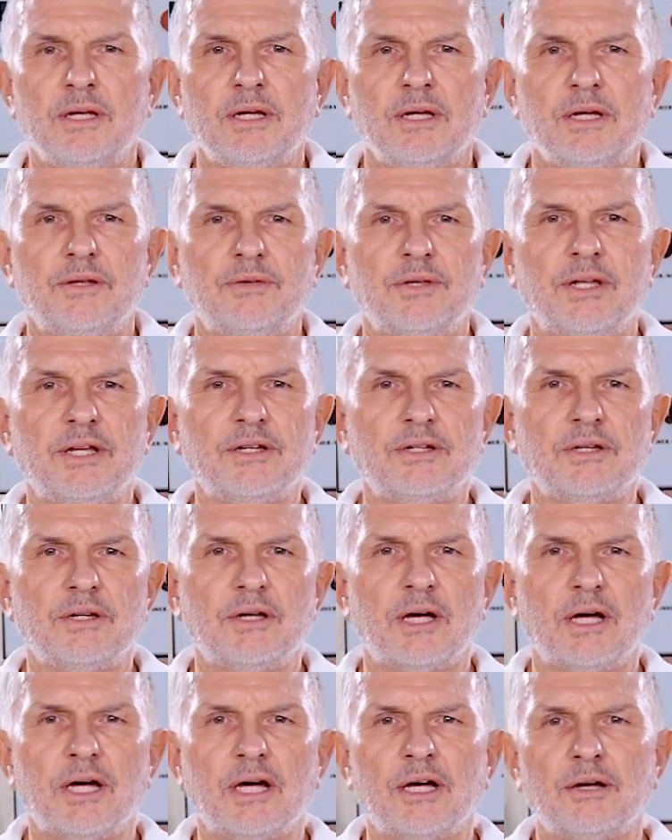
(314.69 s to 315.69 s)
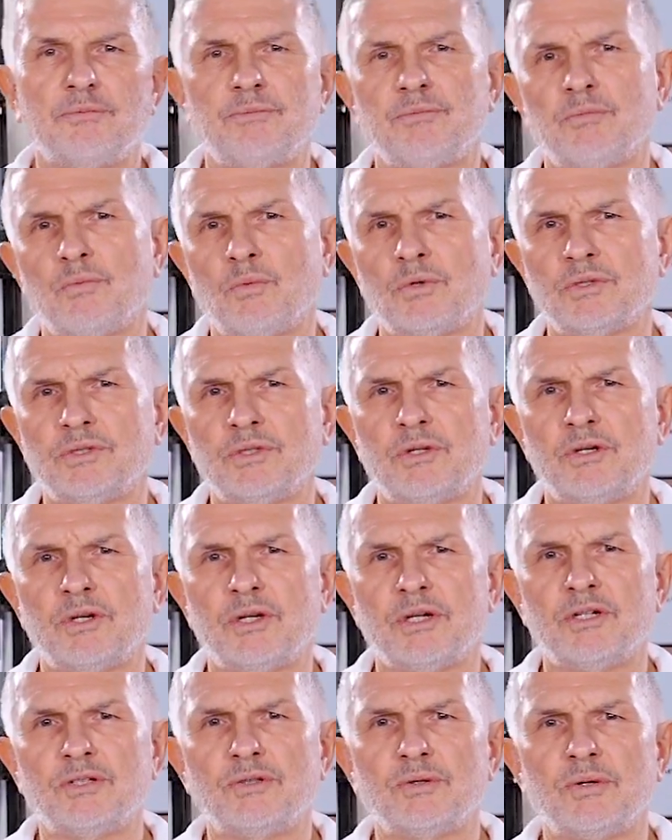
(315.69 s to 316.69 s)
And then what you're
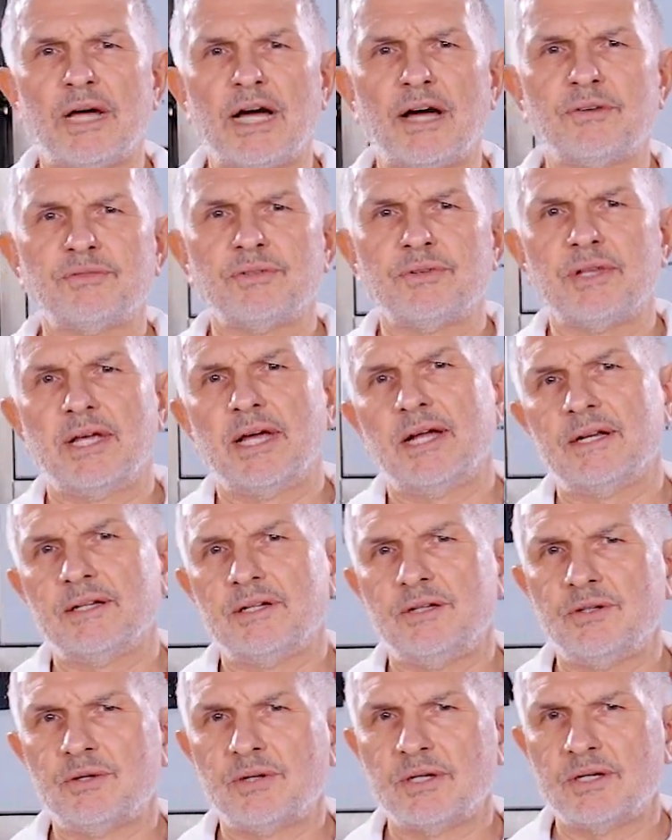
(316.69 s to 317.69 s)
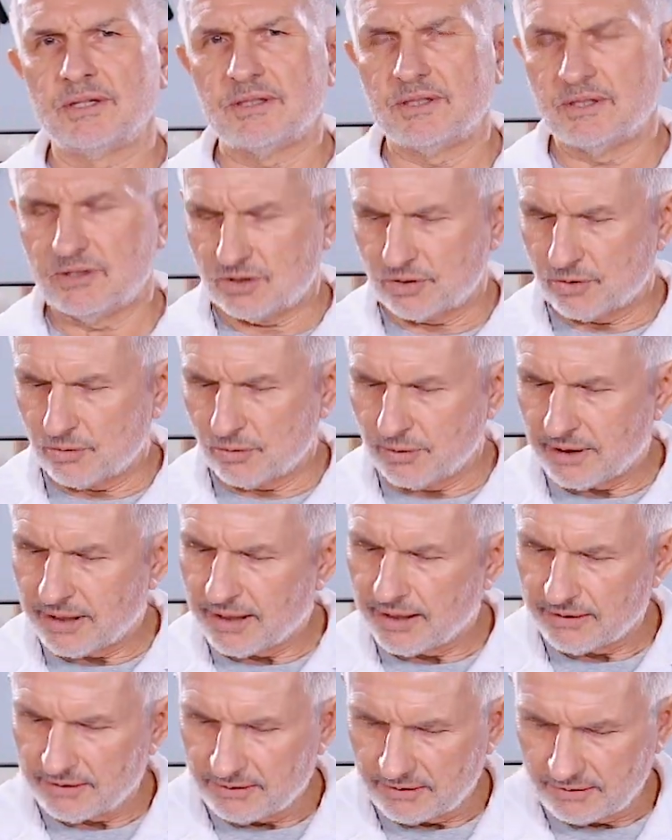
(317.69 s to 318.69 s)
going to do after that, you're going to screw
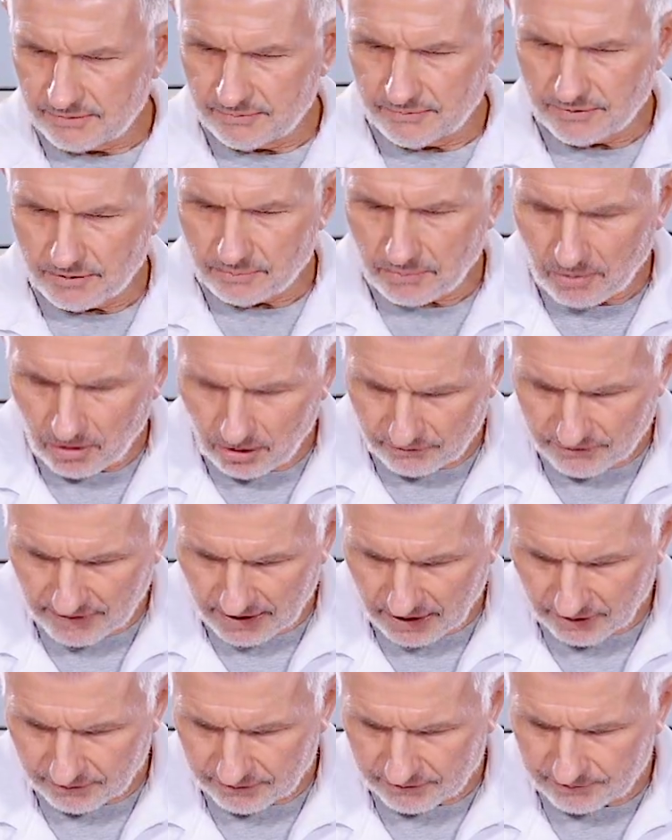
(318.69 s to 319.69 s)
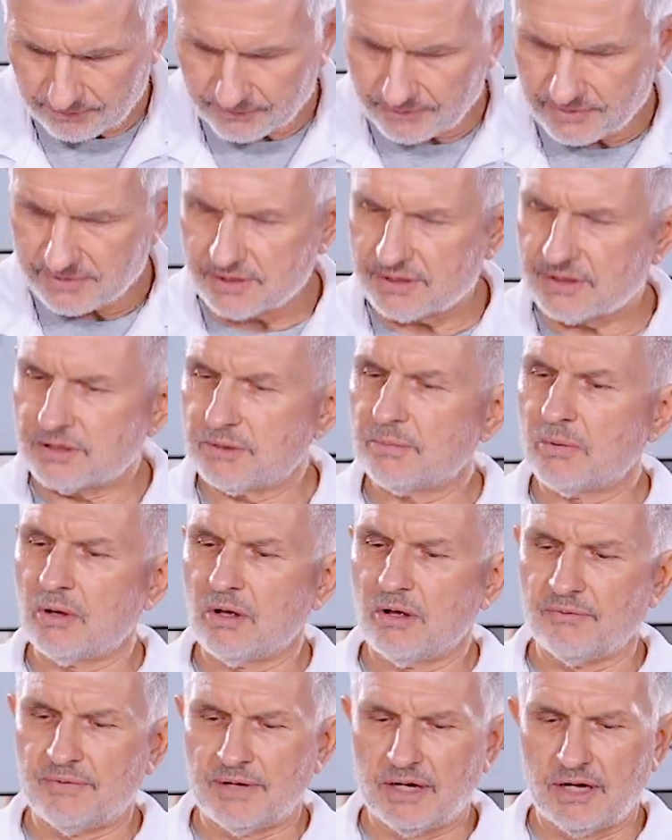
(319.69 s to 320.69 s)
in the ball valve. This is the
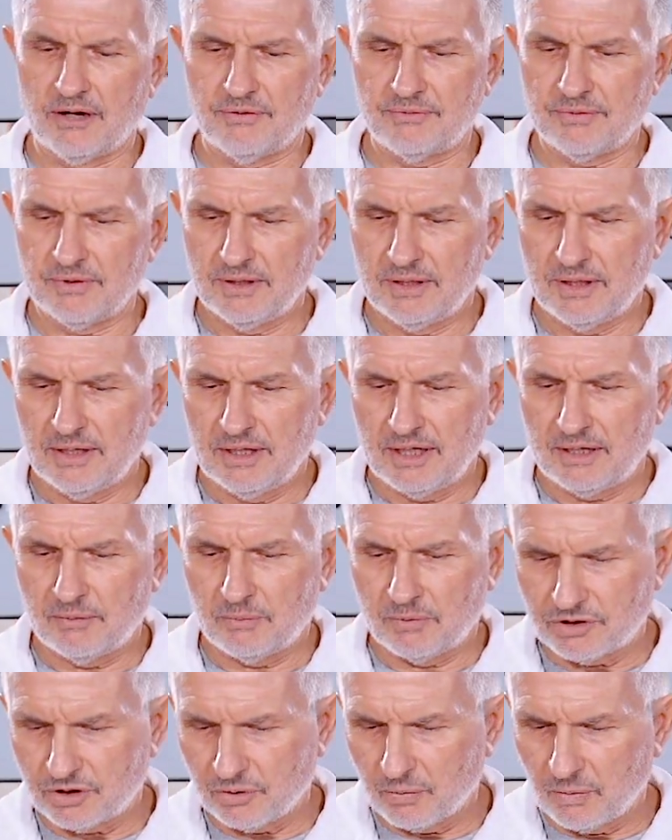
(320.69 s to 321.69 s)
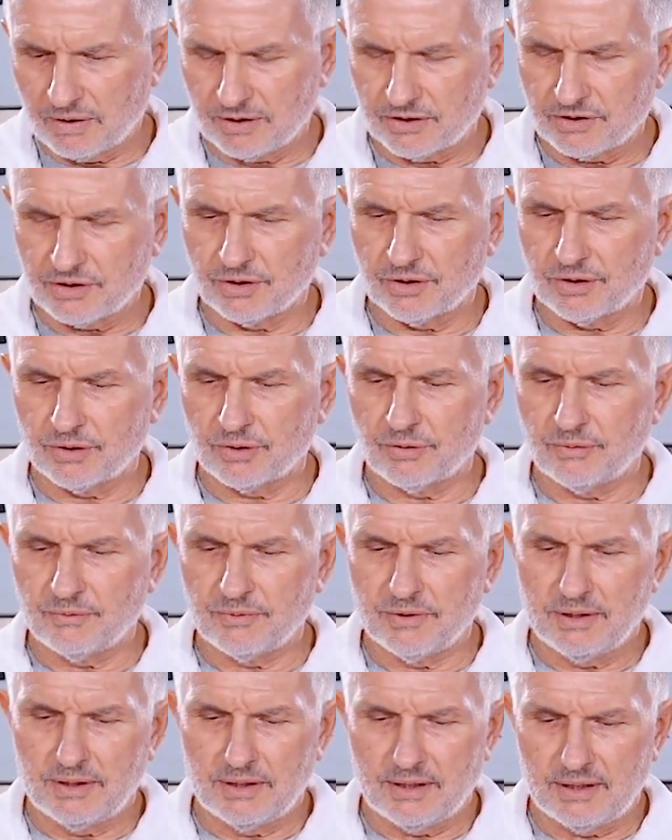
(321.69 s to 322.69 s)
ball valve. And what you want to do
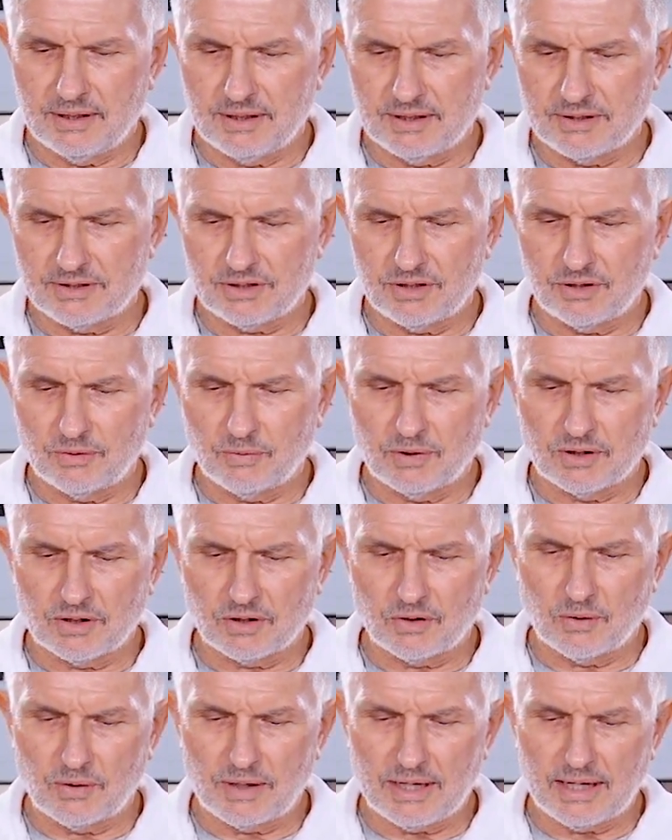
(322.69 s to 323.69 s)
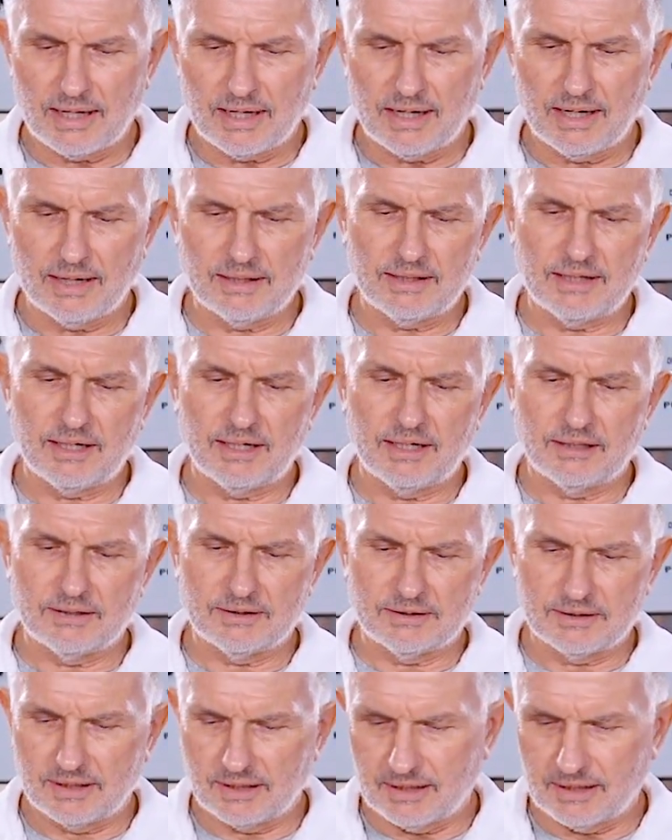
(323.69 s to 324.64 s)
is you want to go ahead and